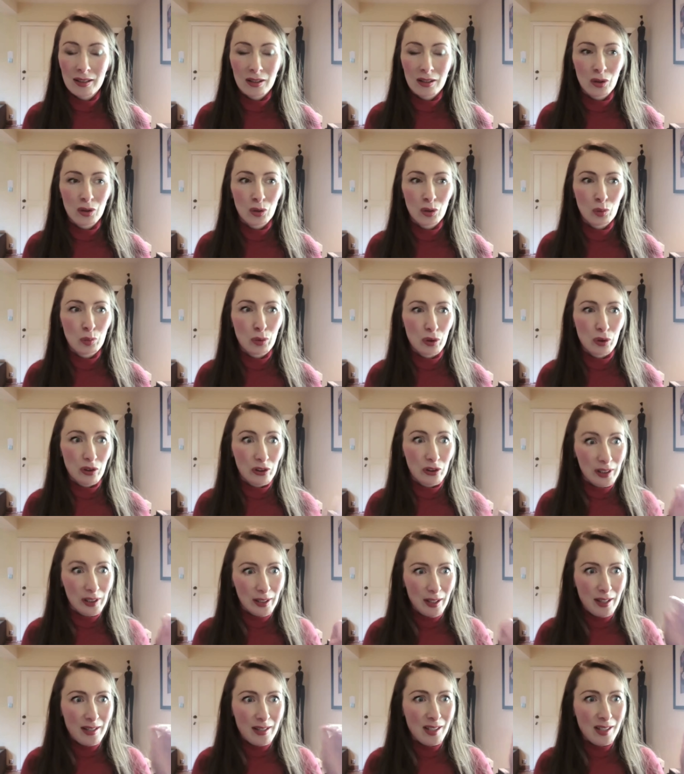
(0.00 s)
you
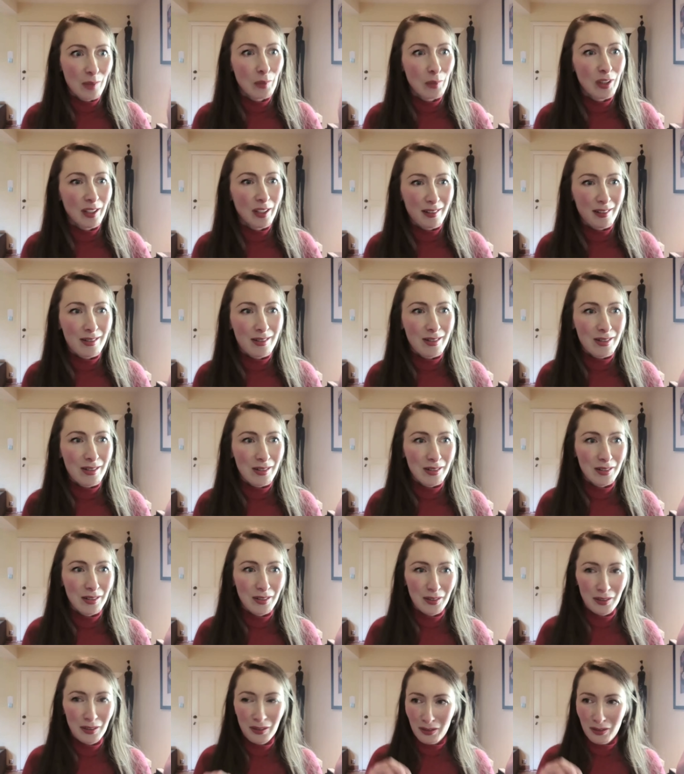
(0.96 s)
prioritize someone else
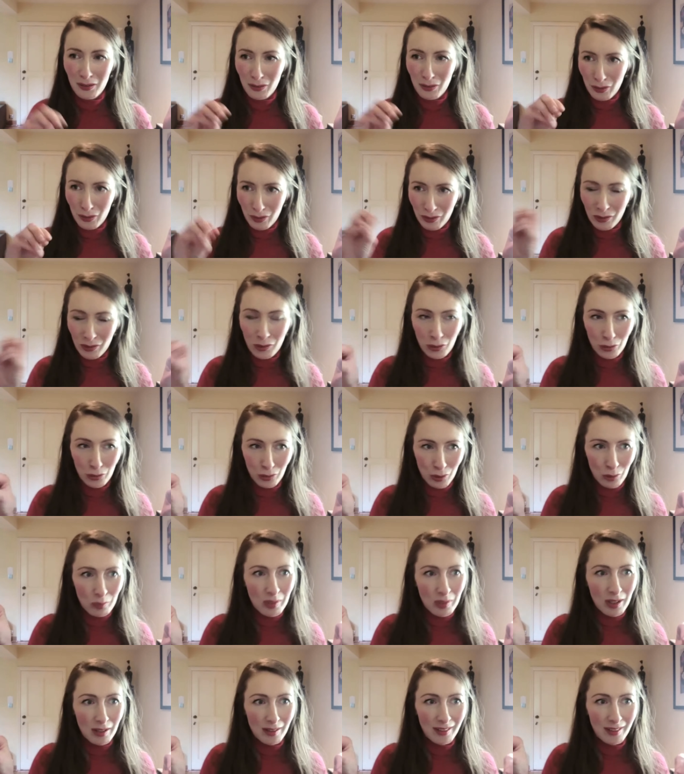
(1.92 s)
to
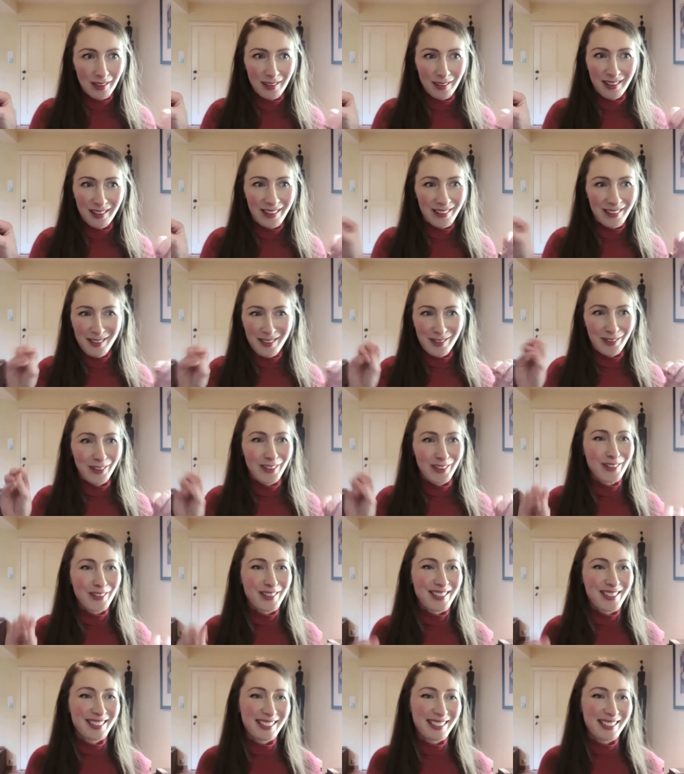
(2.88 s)
me, and that is not a good